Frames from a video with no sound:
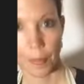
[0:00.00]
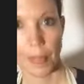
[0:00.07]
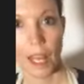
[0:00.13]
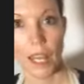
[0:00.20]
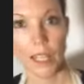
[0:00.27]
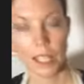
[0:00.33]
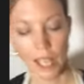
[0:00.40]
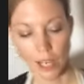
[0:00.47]

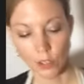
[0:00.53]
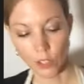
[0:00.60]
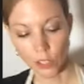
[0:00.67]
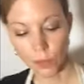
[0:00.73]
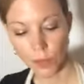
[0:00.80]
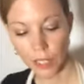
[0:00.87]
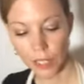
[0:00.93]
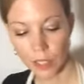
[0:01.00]
Yeah, just
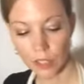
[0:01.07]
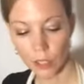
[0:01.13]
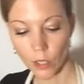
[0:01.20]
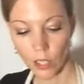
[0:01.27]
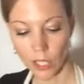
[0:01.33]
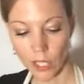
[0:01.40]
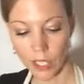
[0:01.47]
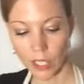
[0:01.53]
because they're
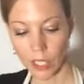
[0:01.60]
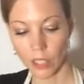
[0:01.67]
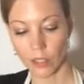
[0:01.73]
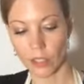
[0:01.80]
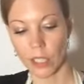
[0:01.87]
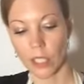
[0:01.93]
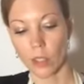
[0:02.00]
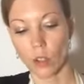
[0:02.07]
going to get a
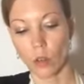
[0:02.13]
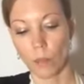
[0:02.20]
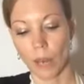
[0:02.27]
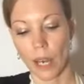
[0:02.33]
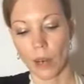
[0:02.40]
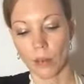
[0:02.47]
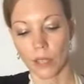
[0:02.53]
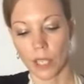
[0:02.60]
little
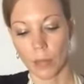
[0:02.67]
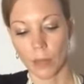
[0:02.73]
bound up.